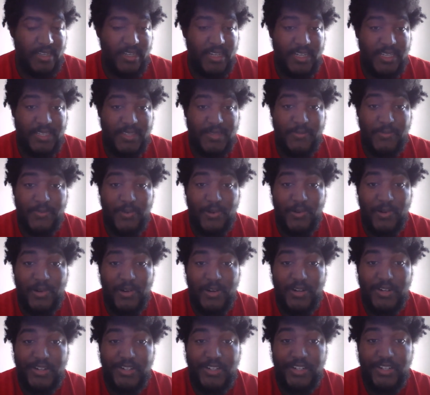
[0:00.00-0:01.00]
as
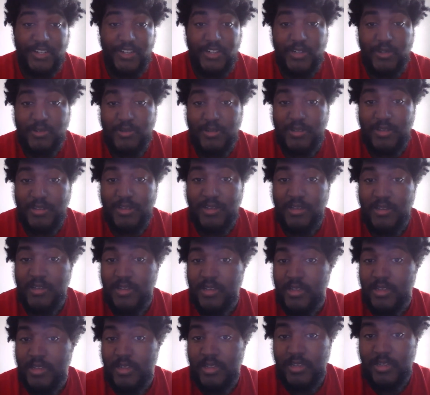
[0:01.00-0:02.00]
far as you know,
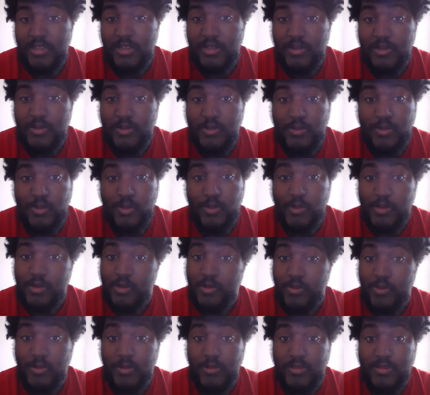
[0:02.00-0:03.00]
who in
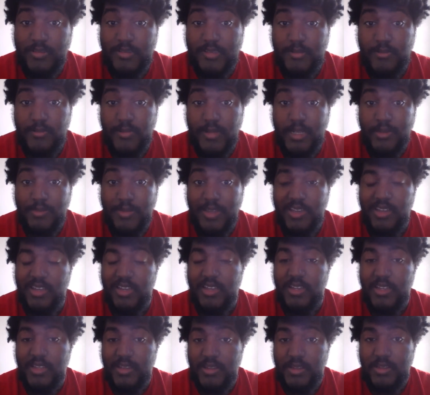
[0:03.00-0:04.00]
the world is going to
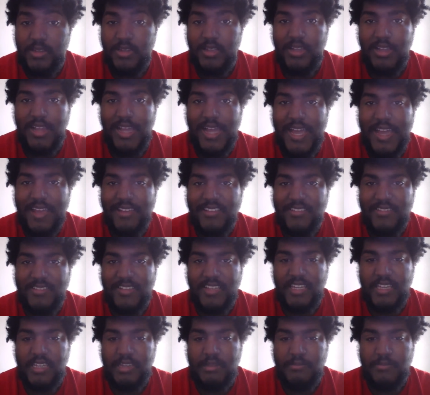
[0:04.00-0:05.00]
be the last
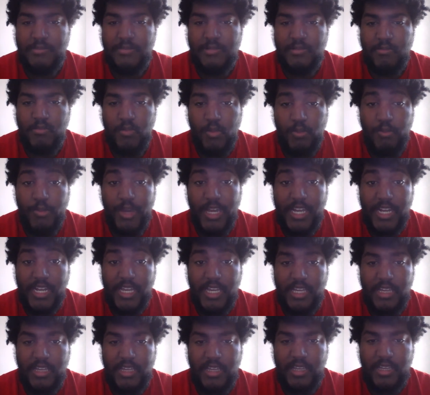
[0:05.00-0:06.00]
team
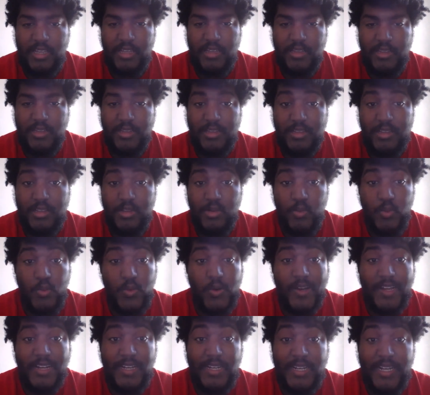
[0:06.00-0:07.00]
remaining, the
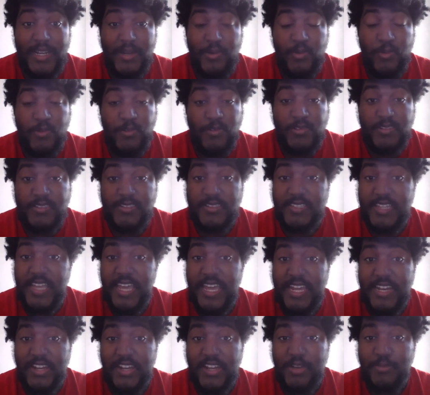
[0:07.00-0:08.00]
one that will
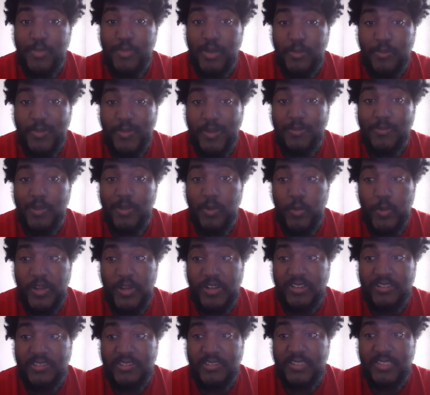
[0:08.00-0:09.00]
stand up above the
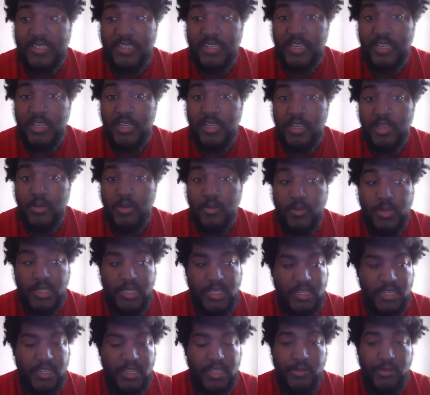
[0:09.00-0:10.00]
rest with
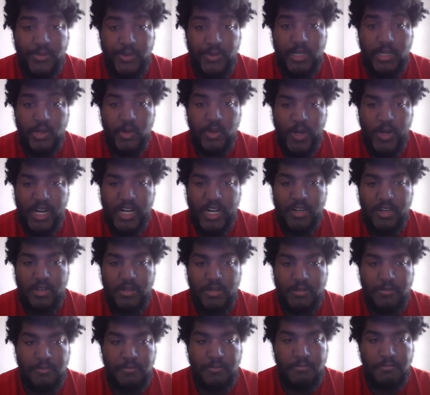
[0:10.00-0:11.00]
an undefeated
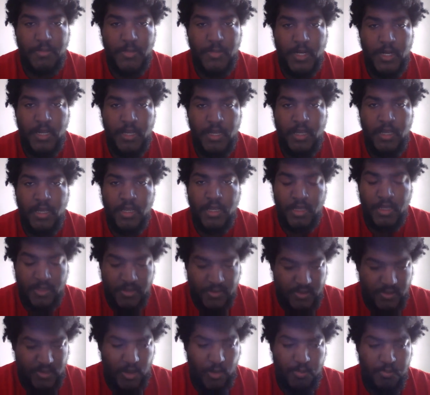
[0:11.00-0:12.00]
record.
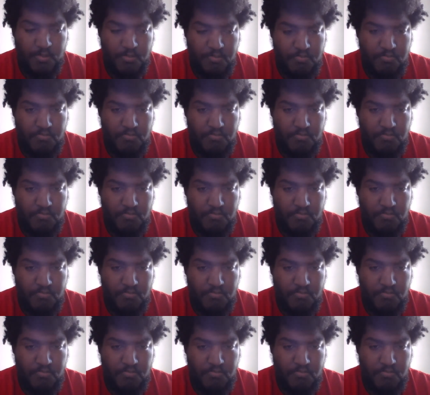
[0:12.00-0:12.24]
So,